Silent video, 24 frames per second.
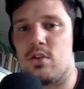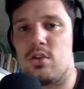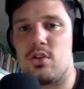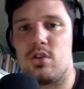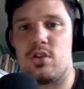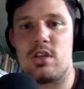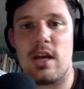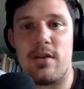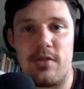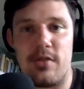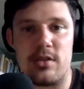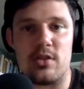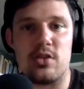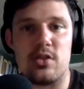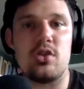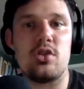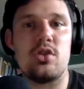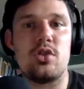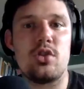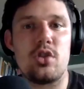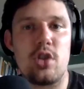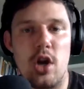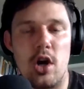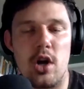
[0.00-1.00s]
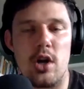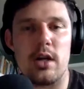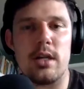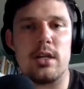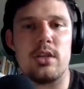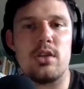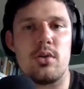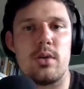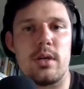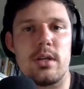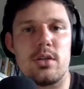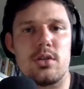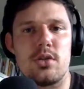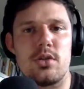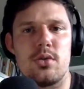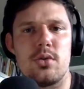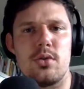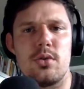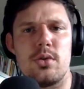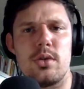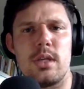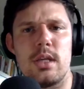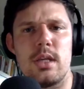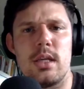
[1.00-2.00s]
Jeff is currently doing
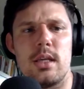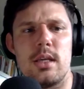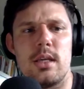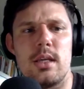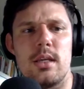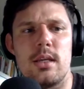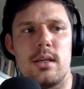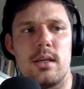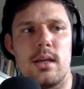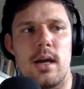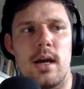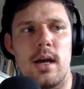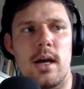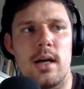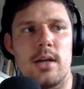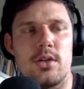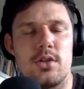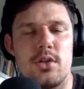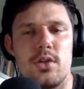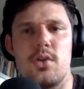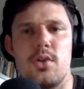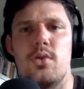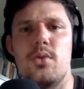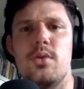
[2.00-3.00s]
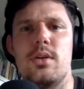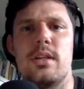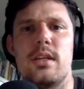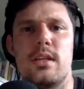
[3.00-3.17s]
to the zoo and